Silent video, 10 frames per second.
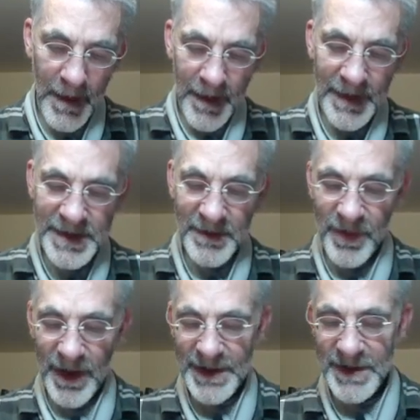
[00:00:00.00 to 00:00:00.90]
this
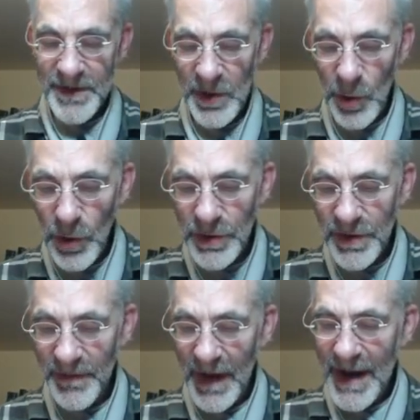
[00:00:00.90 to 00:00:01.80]
implies that the order
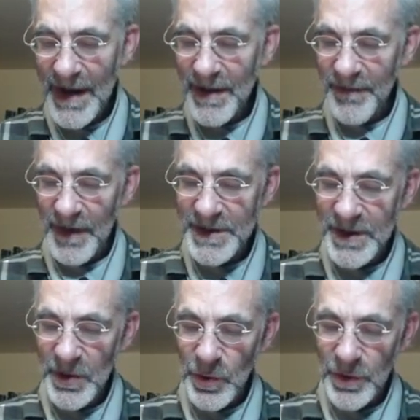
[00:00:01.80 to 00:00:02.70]
of A divides
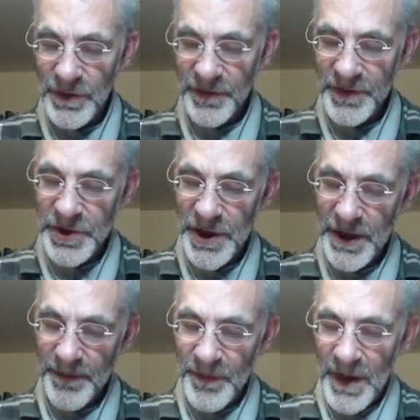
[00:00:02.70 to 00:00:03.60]
the order of
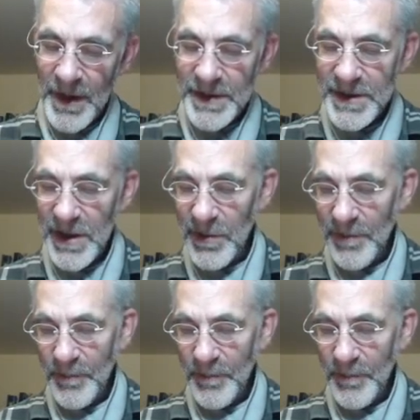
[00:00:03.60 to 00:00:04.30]
G. So